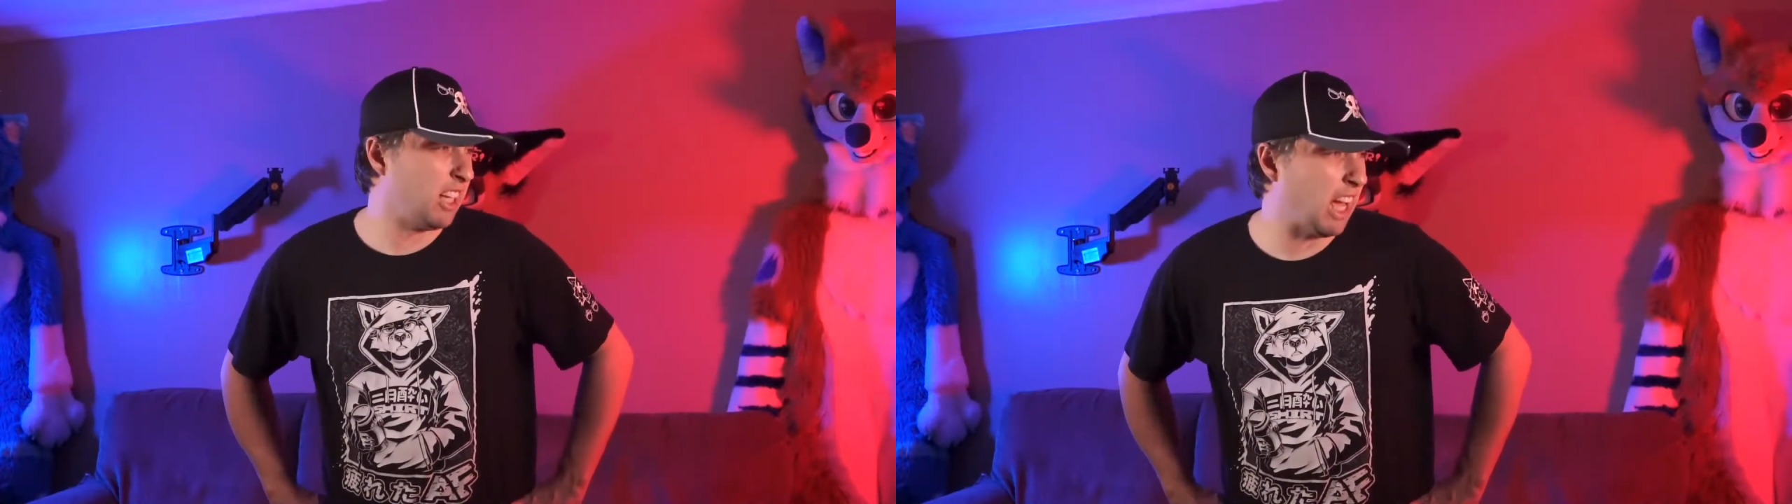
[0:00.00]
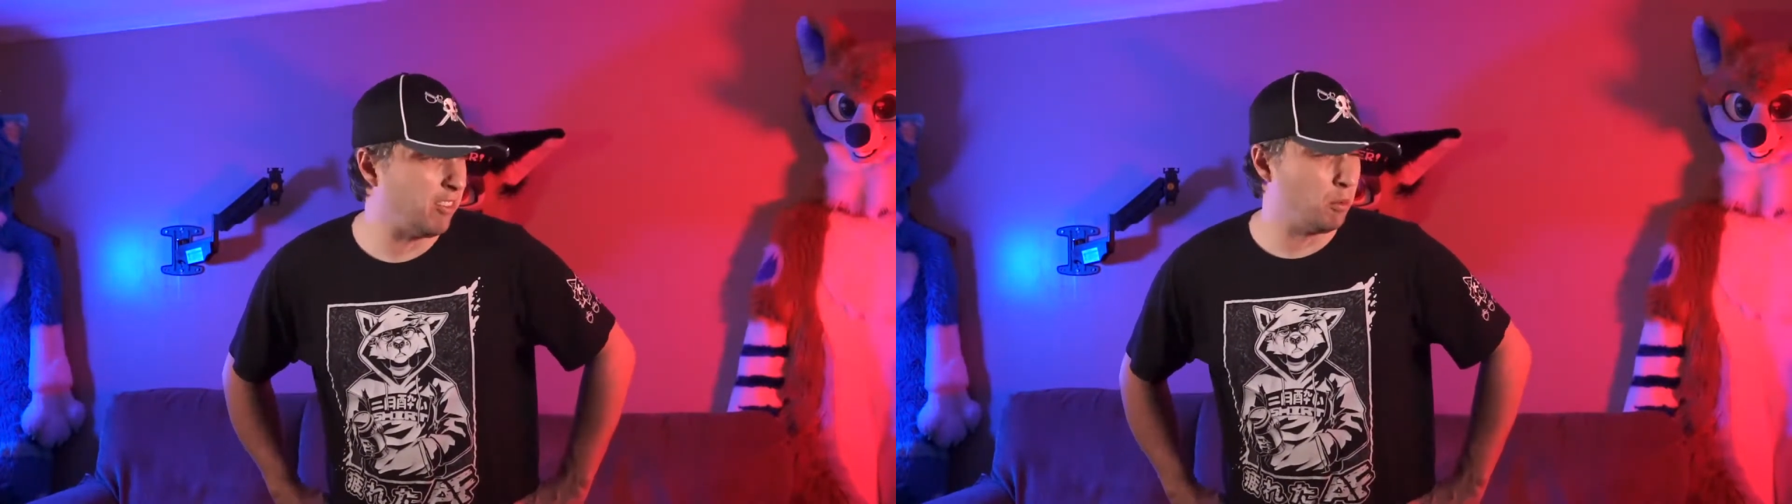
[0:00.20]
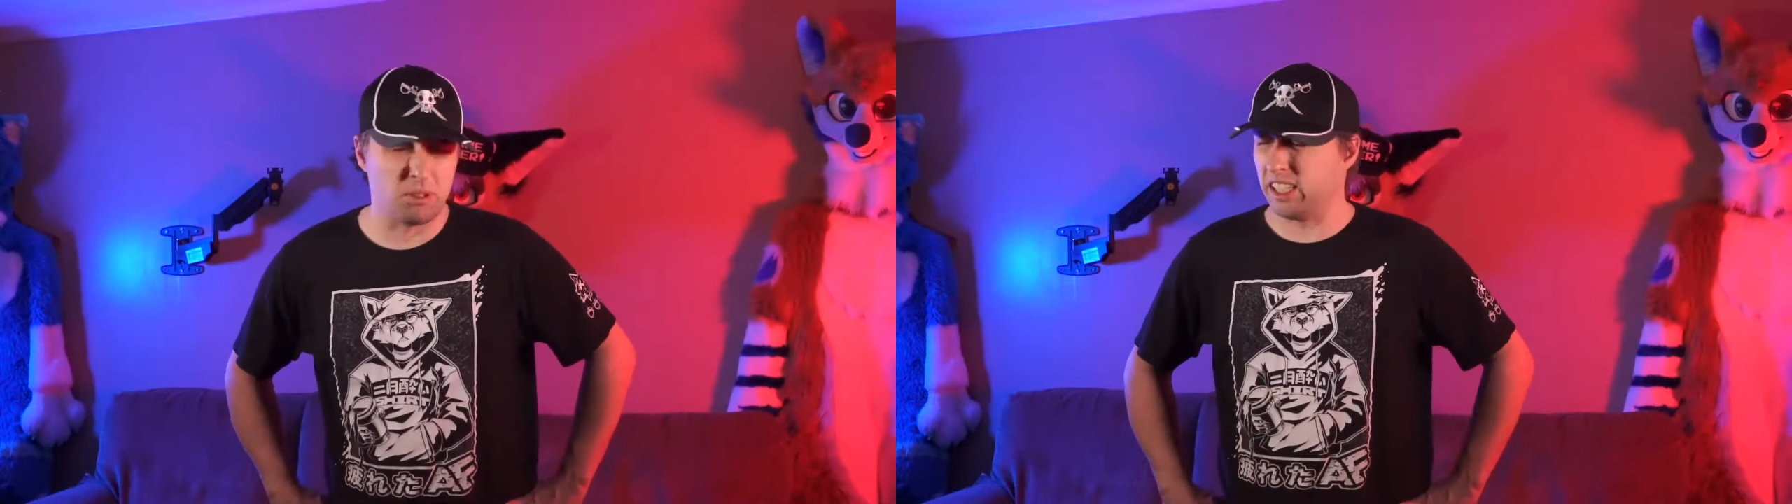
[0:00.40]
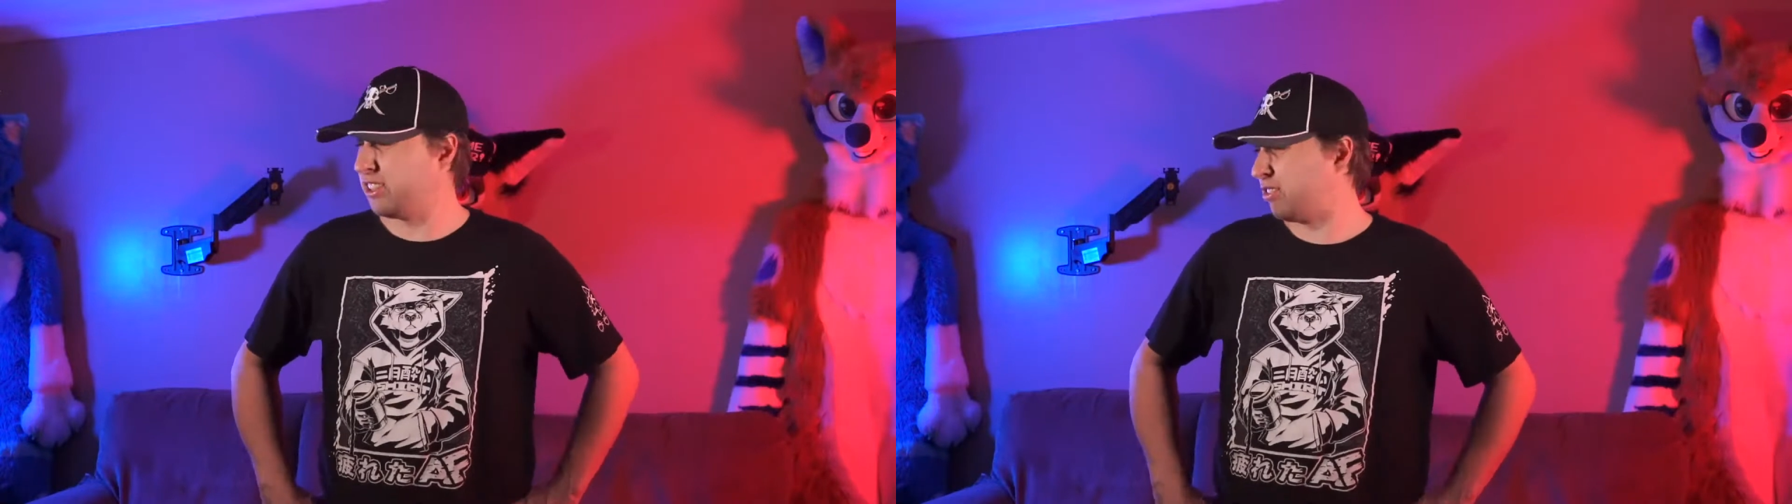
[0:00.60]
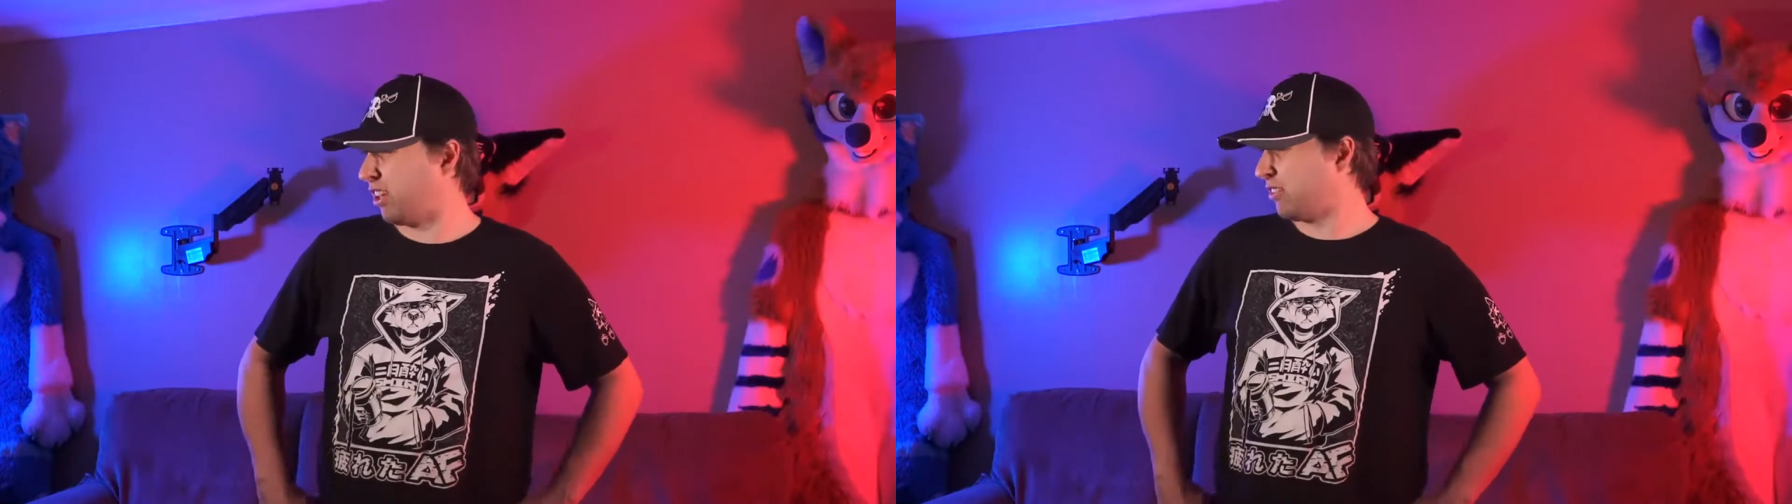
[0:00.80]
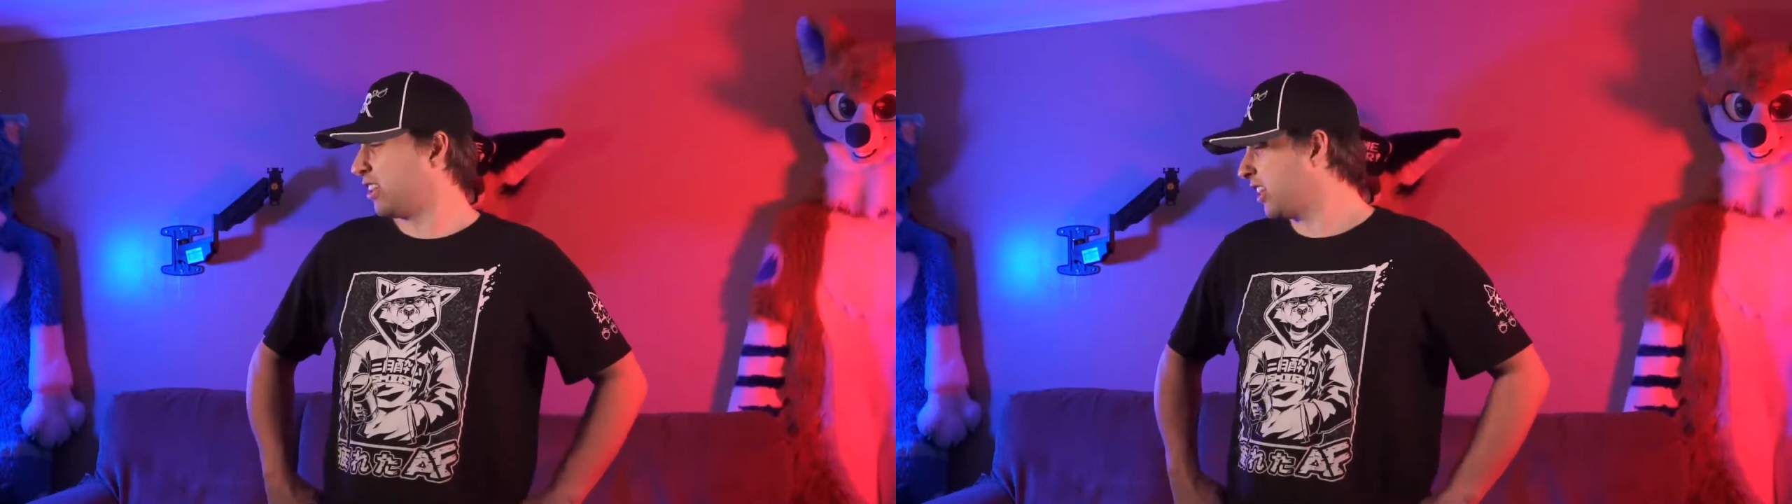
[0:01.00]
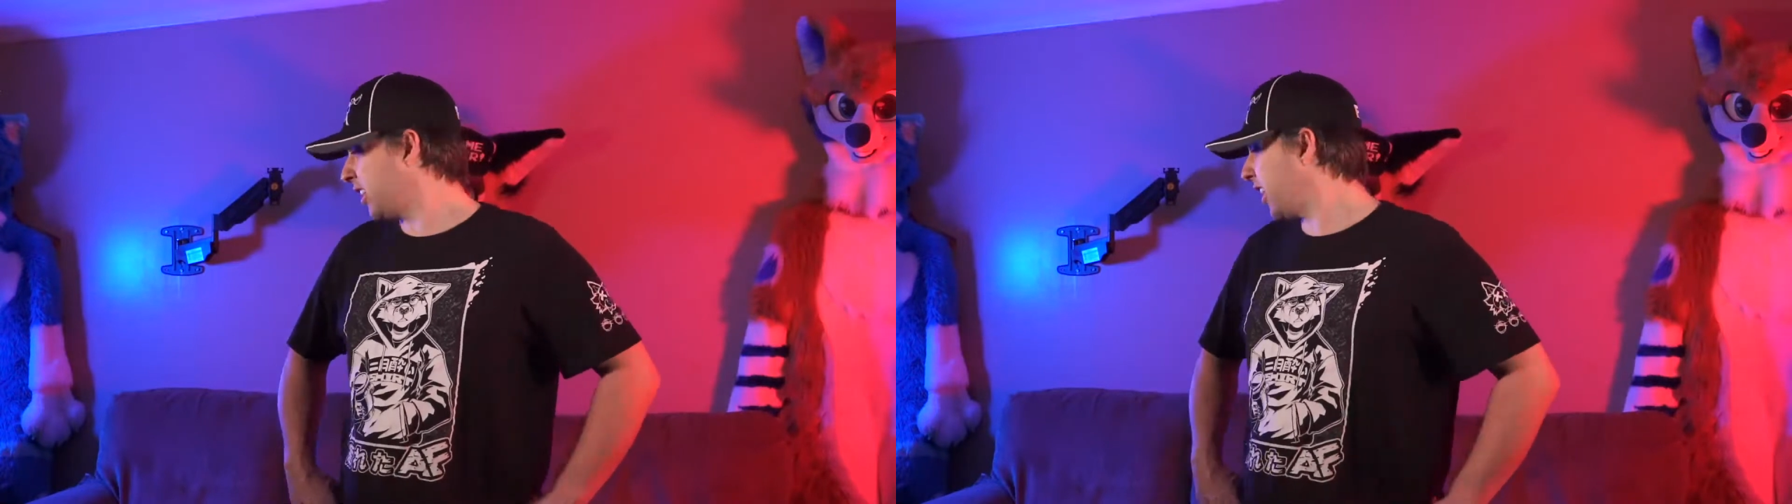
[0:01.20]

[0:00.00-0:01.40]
have a place for everything